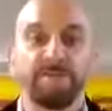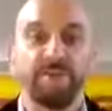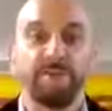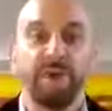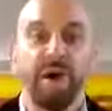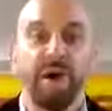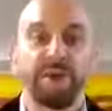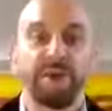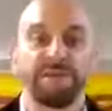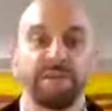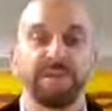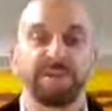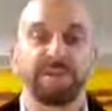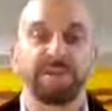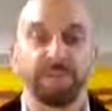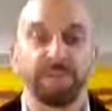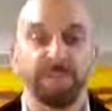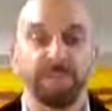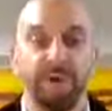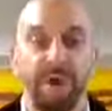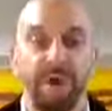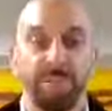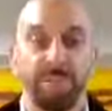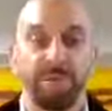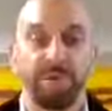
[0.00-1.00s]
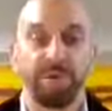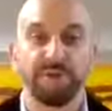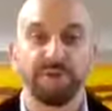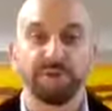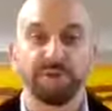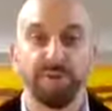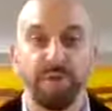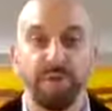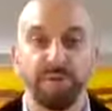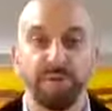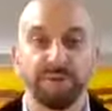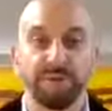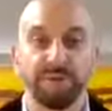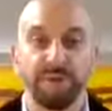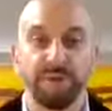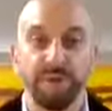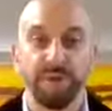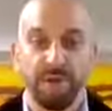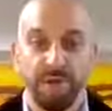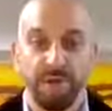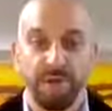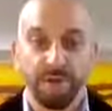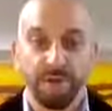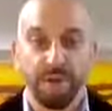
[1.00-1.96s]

projects the proper exposure.